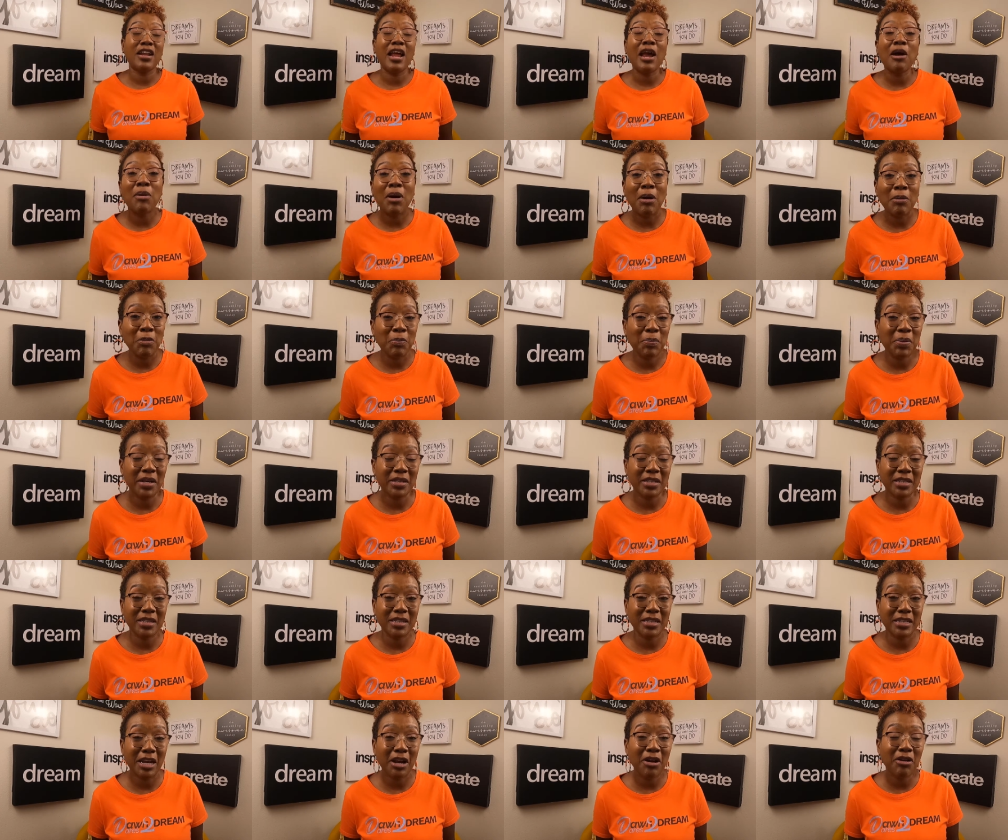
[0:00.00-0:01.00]
now I'm a
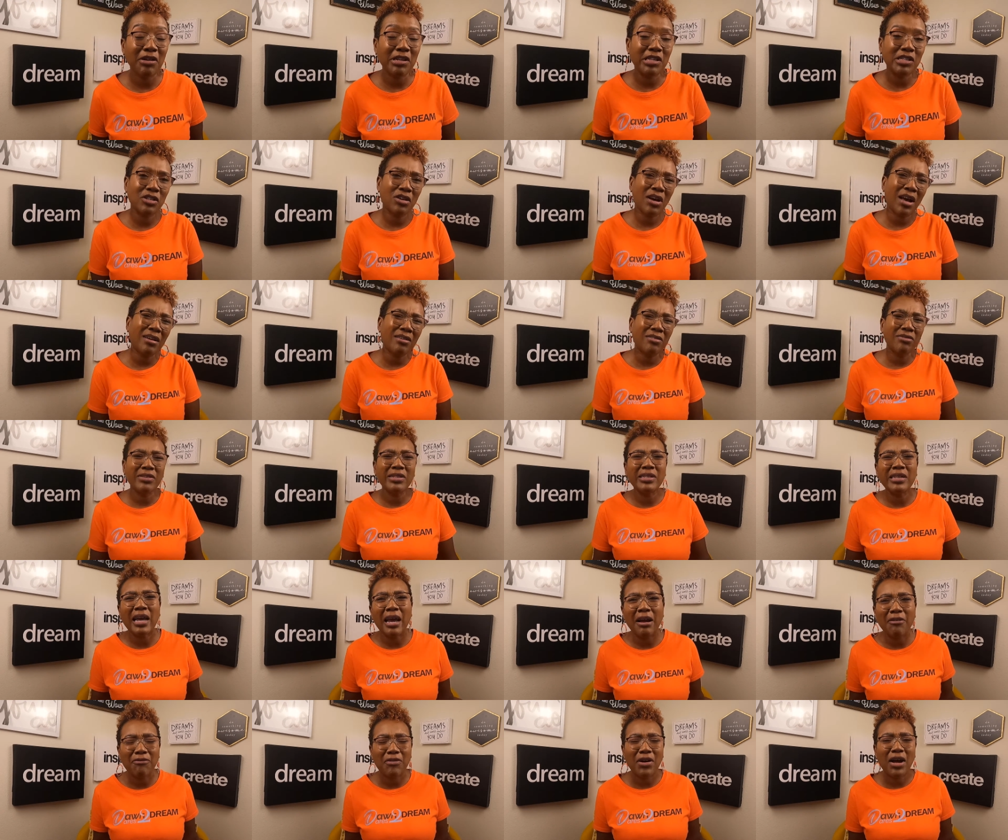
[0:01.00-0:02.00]
pescatarian. So I don't really
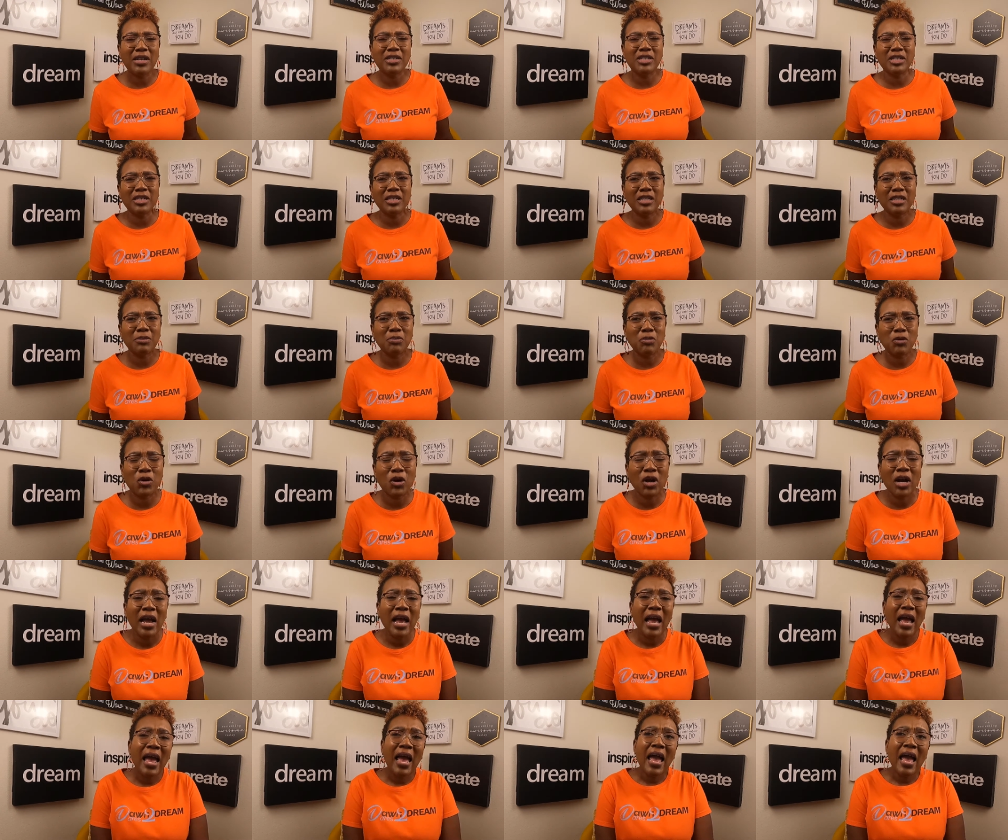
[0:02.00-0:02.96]
have fried chicken anymore.